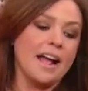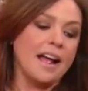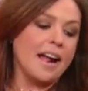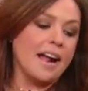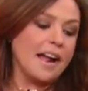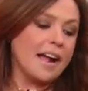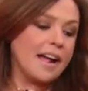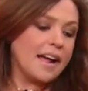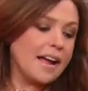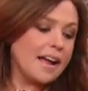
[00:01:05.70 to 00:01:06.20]

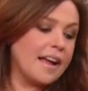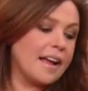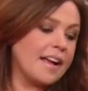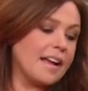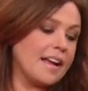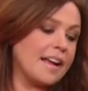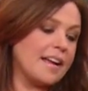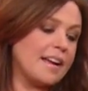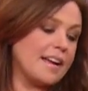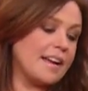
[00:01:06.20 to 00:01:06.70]

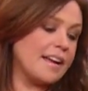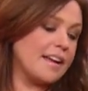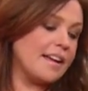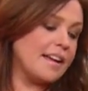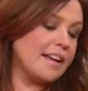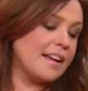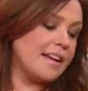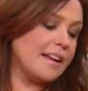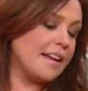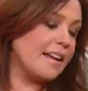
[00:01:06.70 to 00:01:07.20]

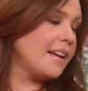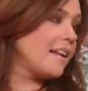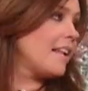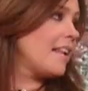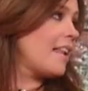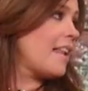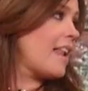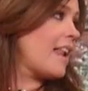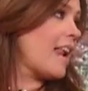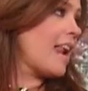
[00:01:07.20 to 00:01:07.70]

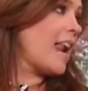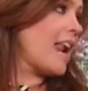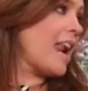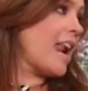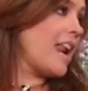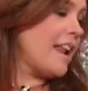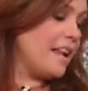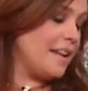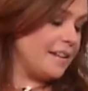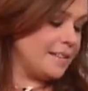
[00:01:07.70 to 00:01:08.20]

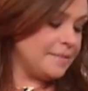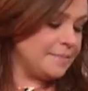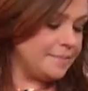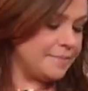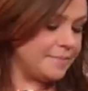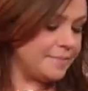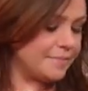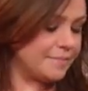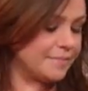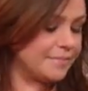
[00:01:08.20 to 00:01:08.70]

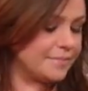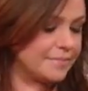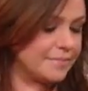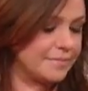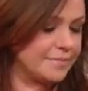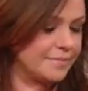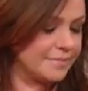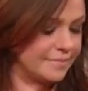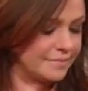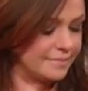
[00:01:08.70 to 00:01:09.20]

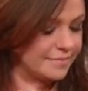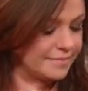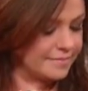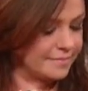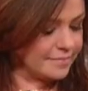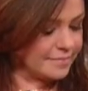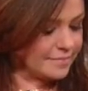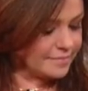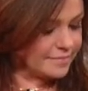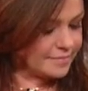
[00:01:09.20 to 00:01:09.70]

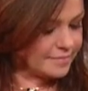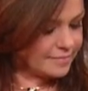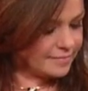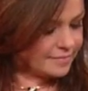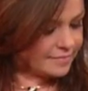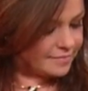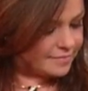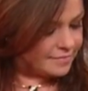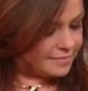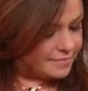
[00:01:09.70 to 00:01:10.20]

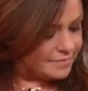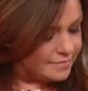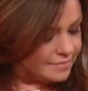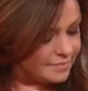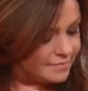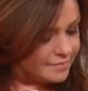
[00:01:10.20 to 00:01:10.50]
No words are spoken by the person on screen.